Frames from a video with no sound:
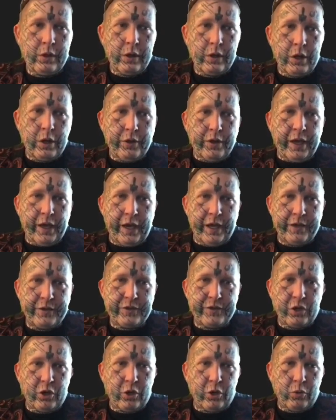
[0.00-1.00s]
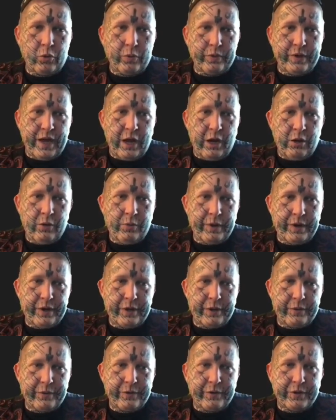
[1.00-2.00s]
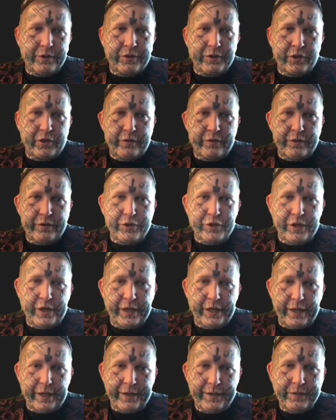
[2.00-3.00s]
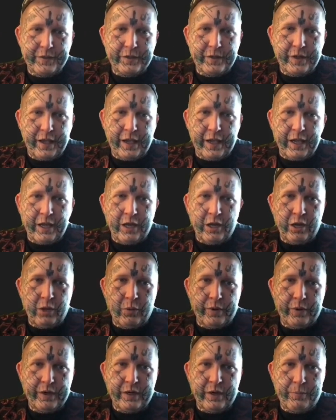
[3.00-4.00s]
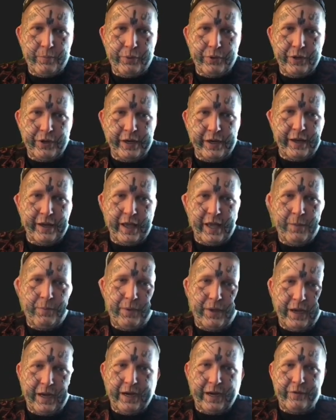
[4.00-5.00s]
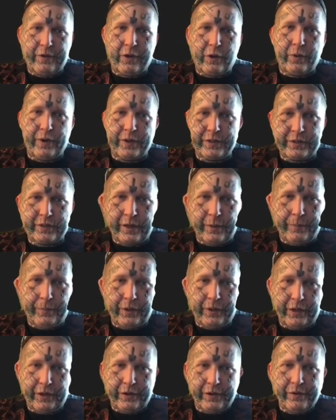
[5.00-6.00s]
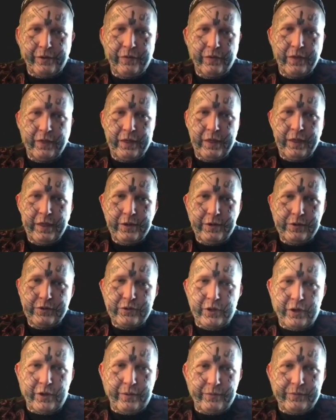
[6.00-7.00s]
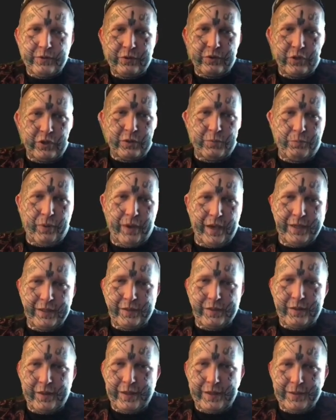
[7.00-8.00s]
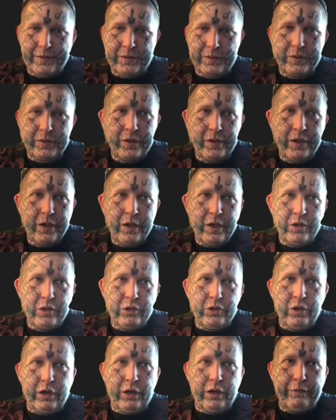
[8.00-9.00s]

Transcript: Okay, so now we're going to go into our server.js, and we're going to put an API request up here. So I'm just paste this. You can